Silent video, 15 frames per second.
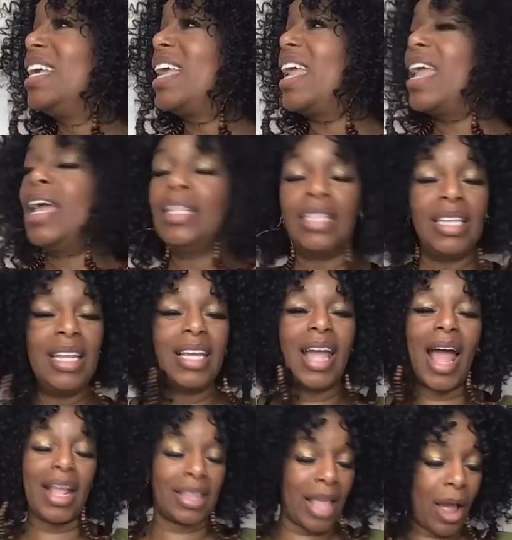Anthony
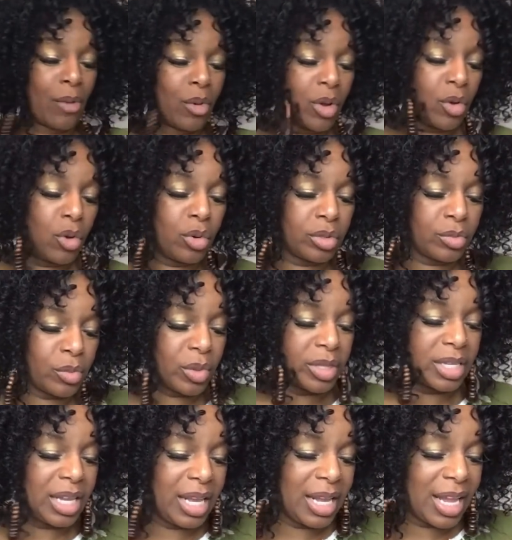got that one. Who
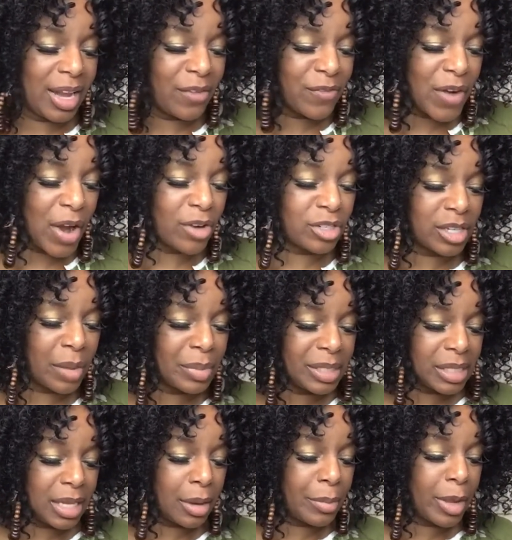did he get it first? Let me
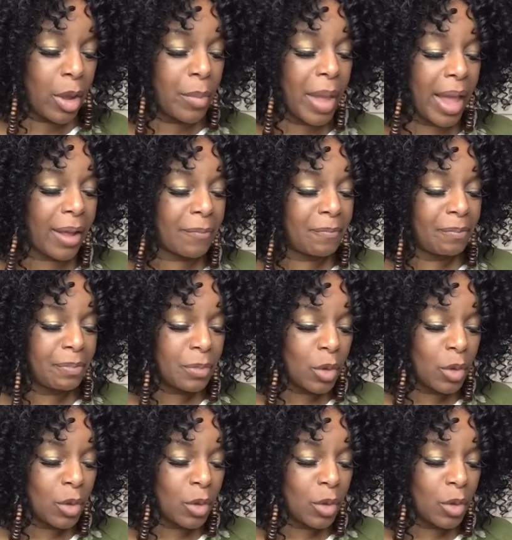see. Let me go back.